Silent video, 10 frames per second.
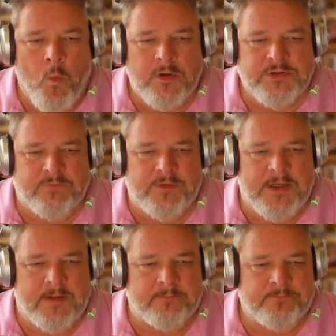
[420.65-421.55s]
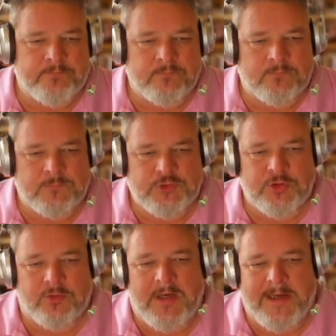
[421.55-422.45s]
Works of Liam,
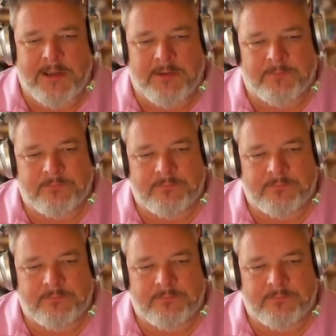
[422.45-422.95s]
John Lennon,